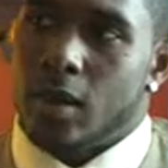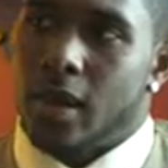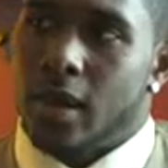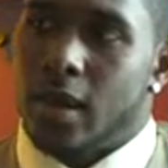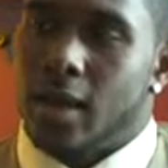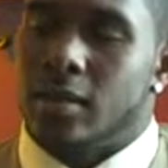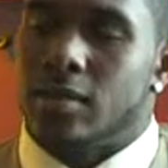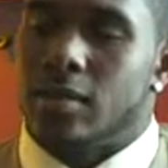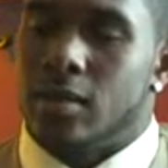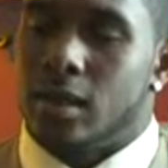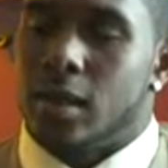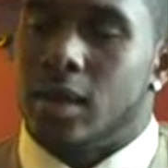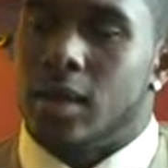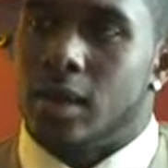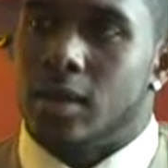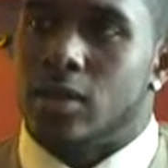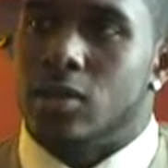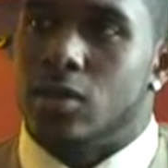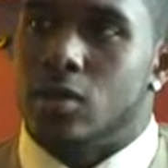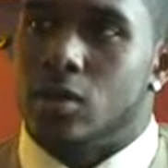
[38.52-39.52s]

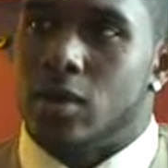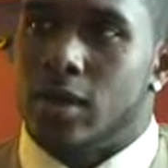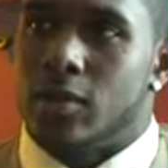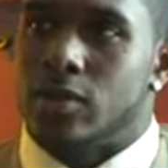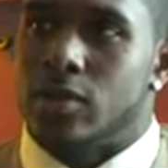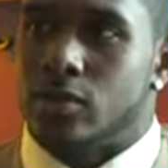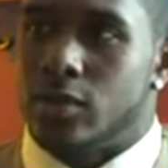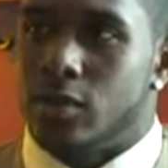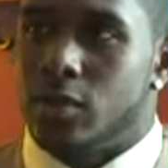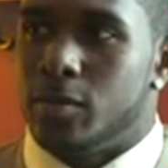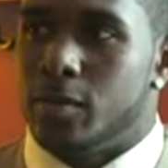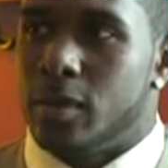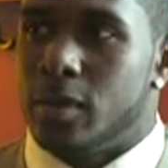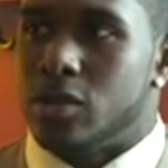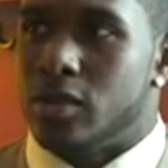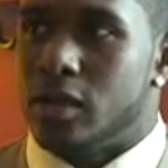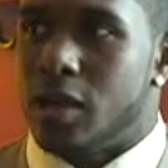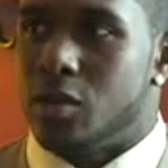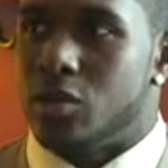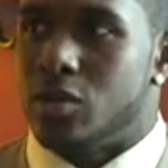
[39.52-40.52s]
I do. It's funny you
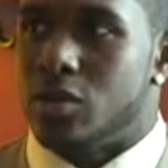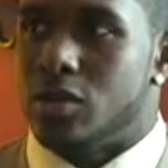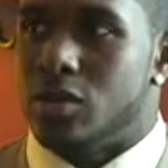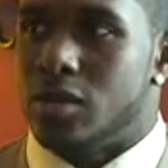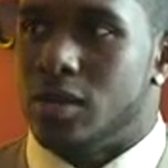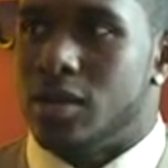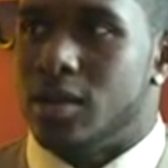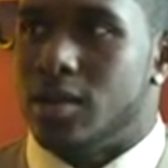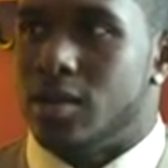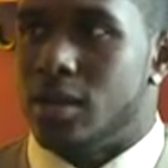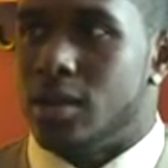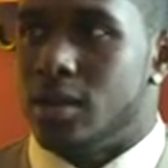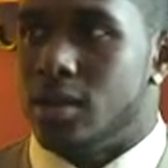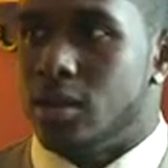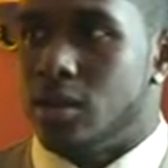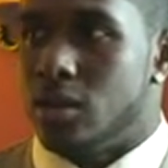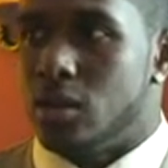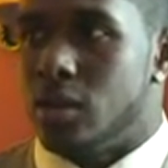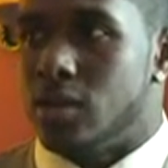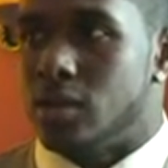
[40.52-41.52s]
mentioned. I was just saying that,
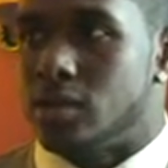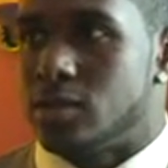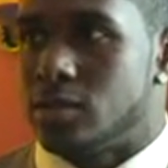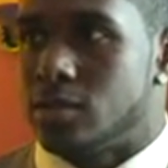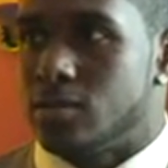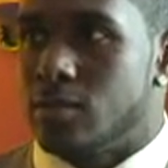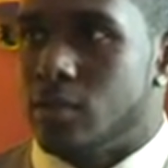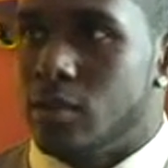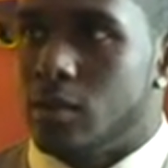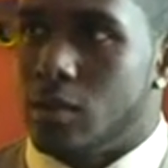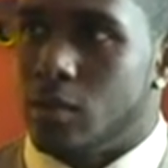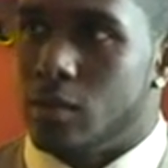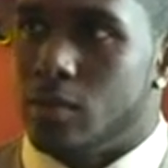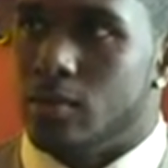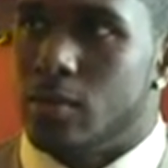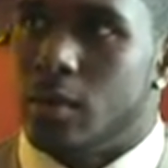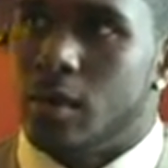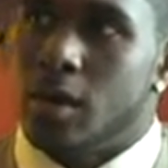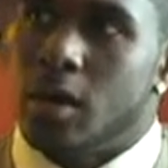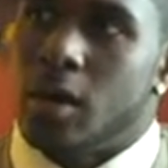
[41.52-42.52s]
you know, us, you know,
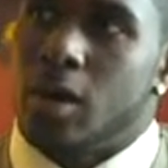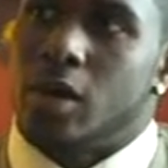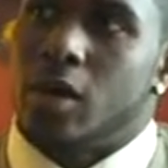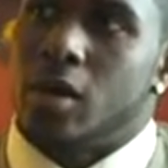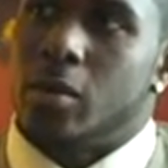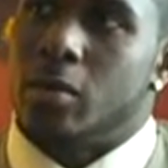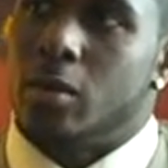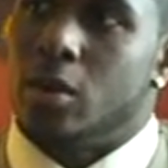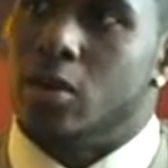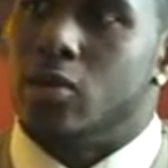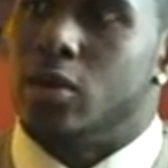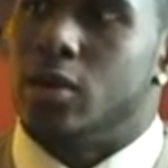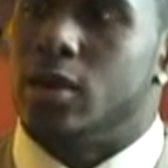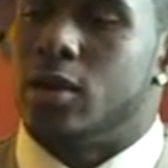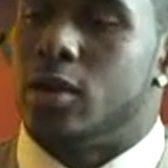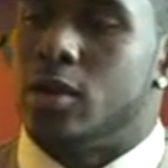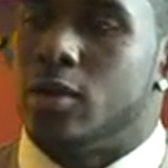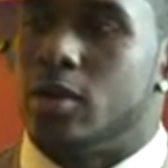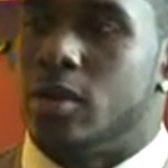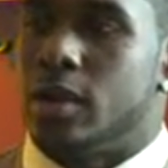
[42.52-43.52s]
coming over
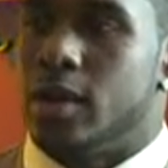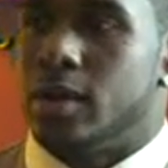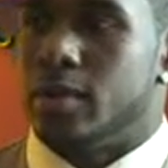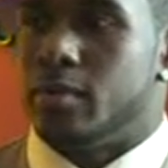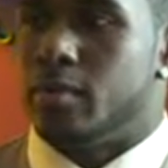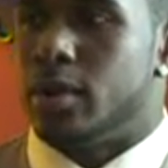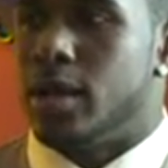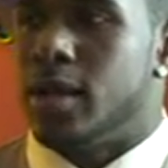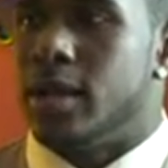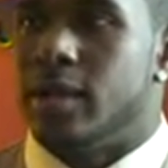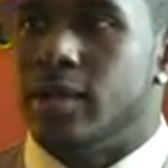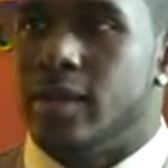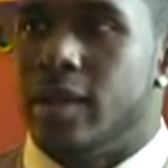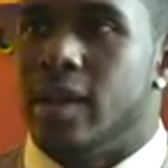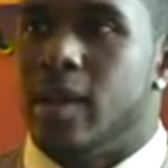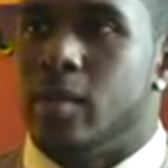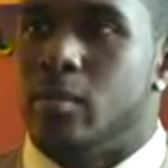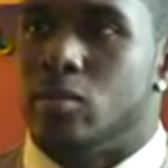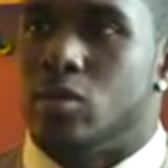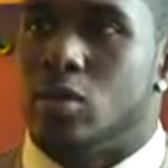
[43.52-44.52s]
here and playing
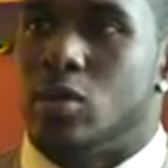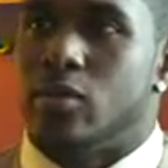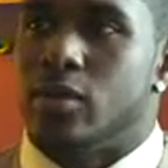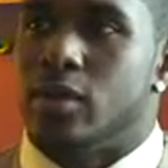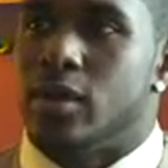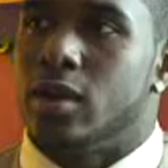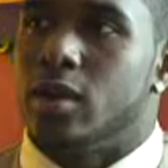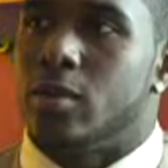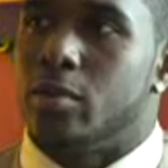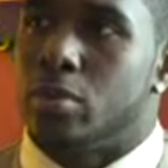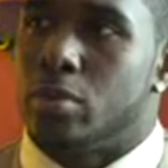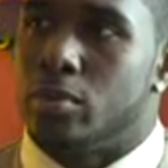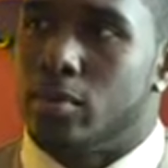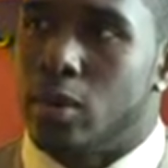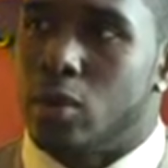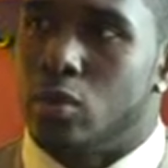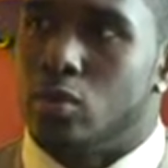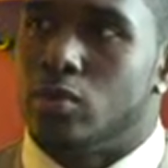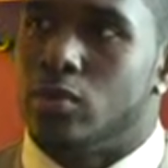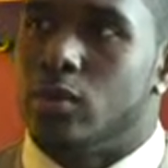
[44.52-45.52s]
games over here and
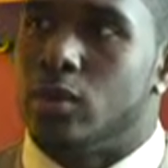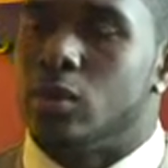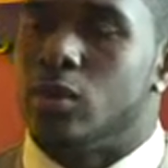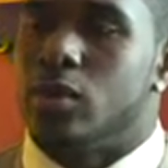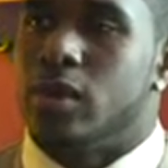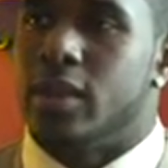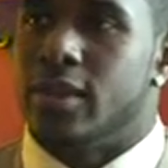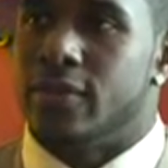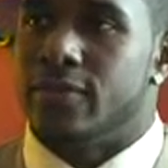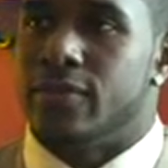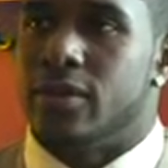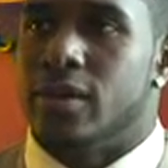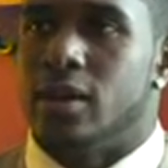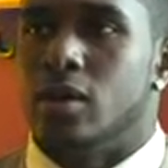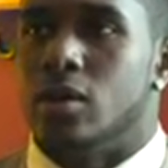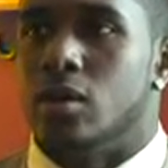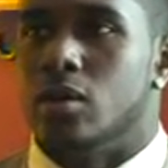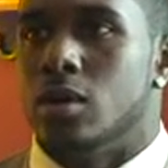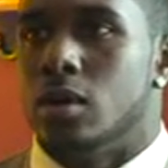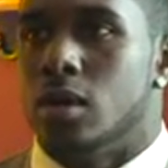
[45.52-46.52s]
promoting, you know, the
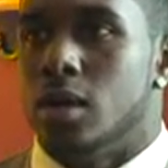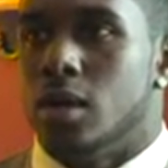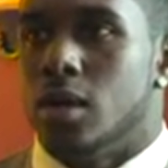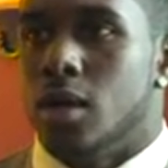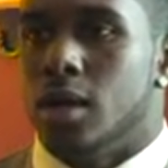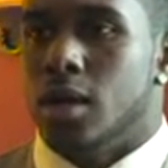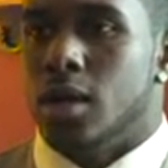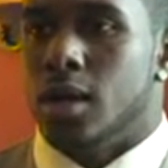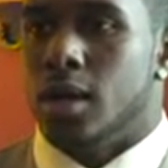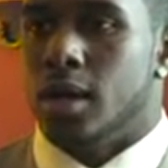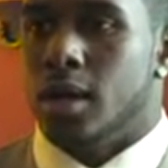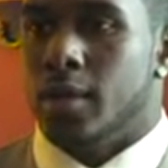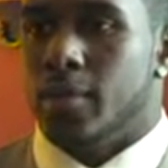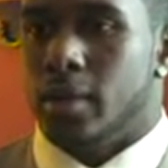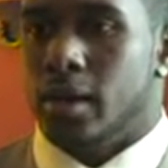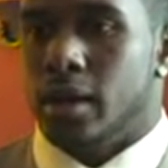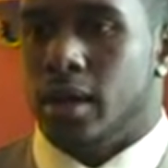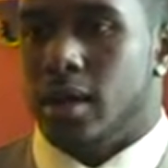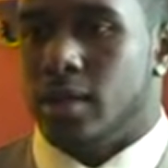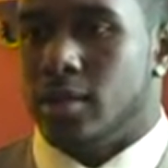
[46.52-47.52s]
NFL.
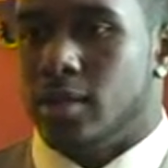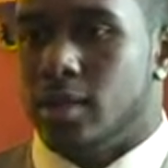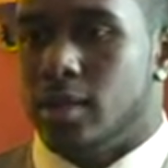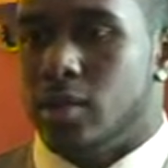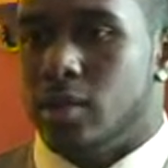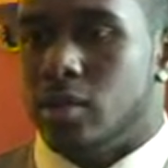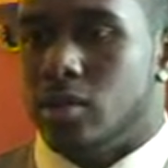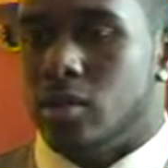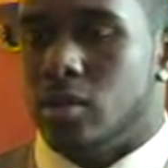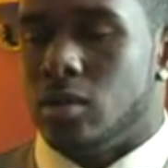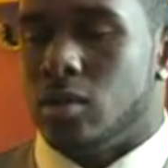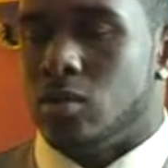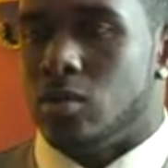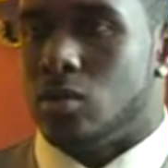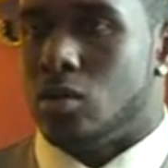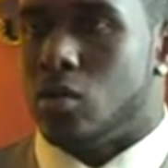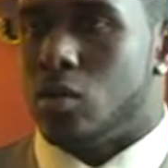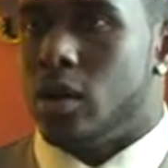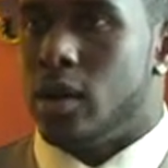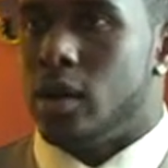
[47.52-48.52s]
I think is, you know,
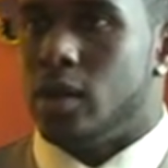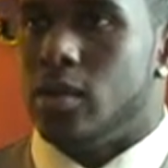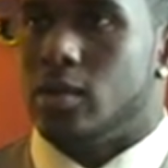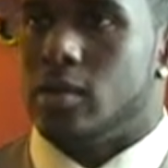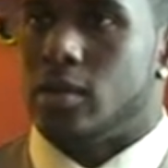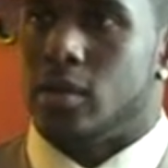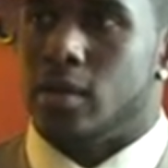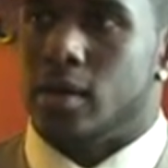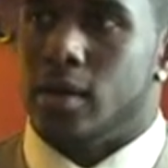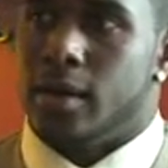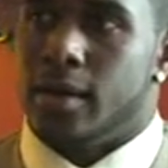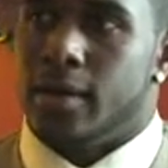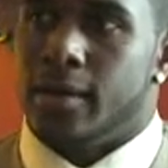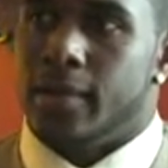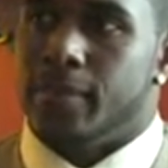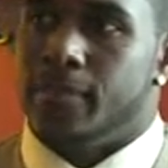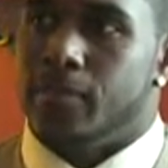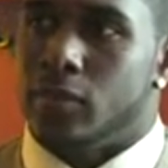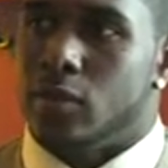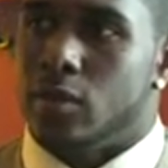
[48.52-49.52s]
it's great.
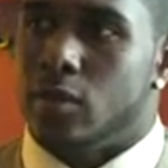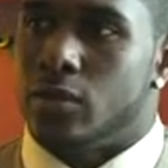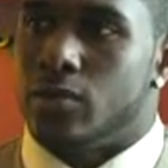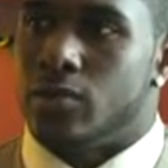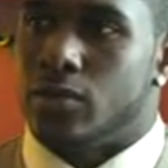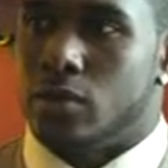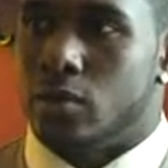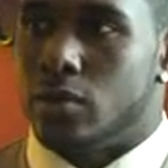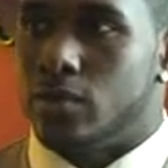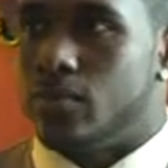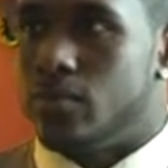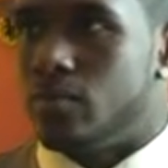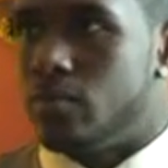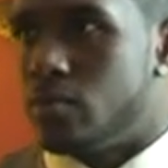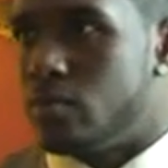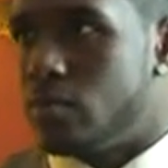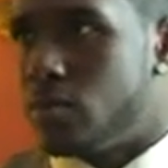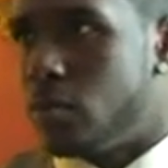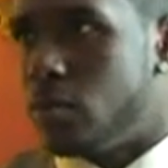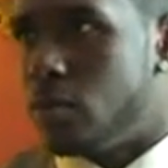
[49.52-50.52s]
You know, for,
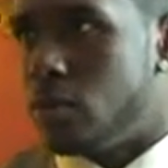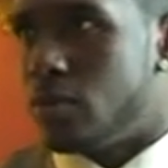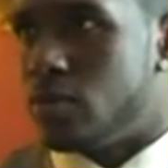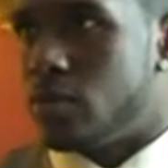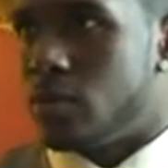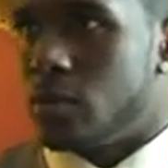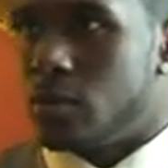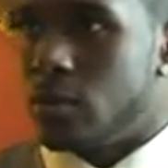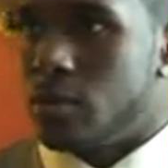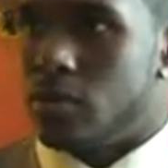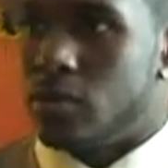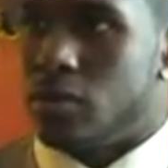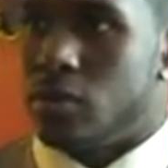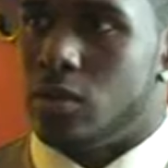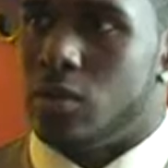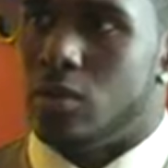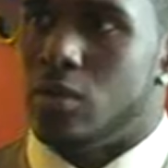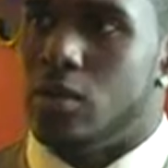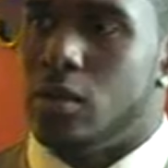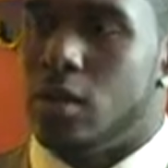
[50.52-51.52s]
you know, for the
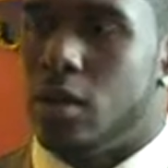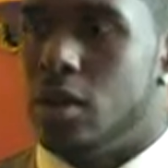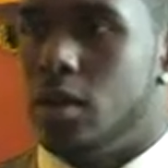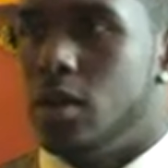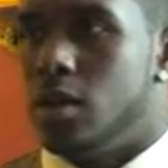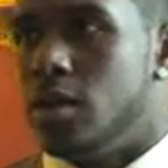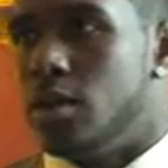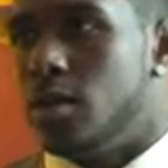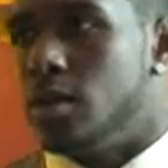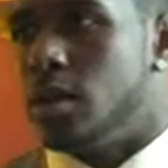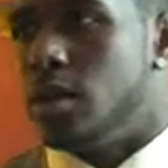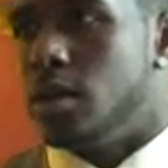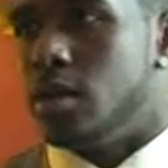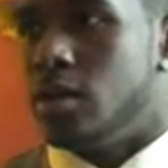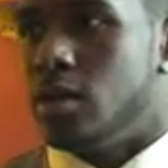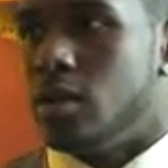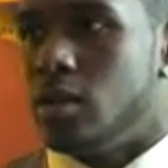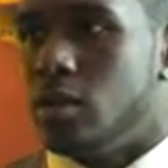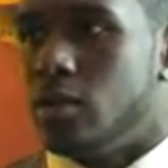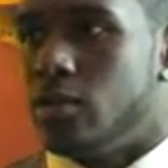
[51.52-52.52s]
UK and
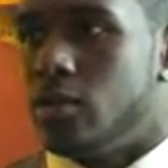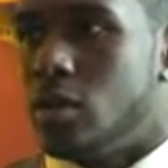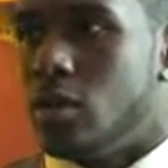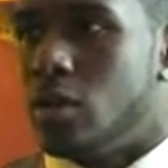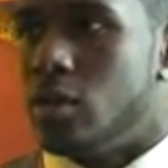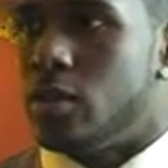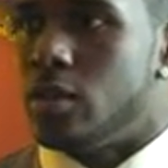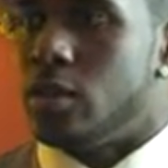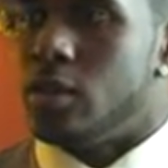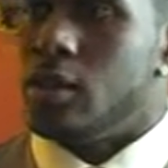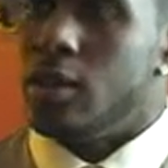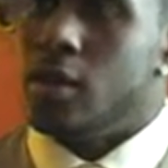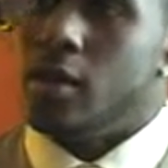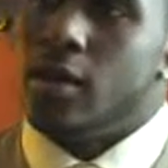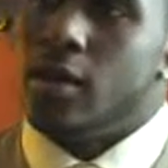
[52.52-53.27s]
you know, for all the